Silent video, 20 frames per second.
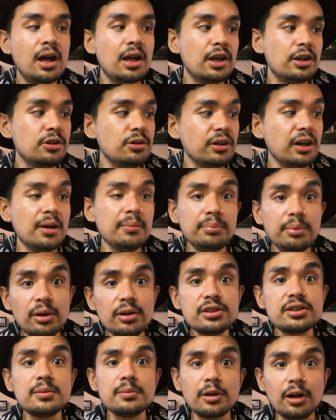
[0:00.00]
you can pull
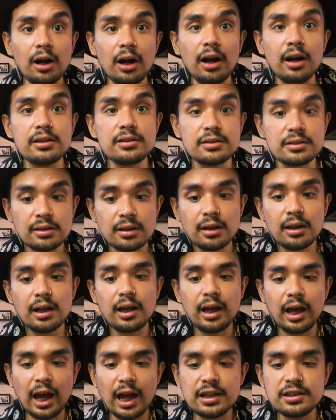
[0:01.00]
some cards
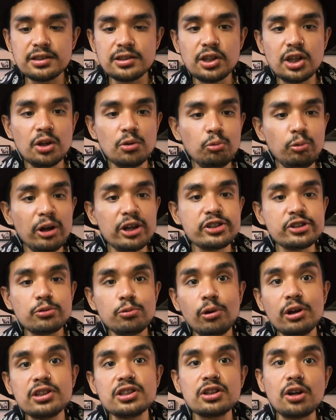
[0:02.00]
and see which
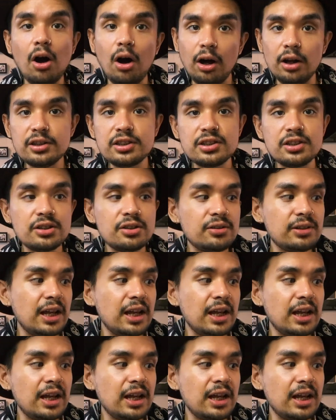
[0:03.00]
ones call to you.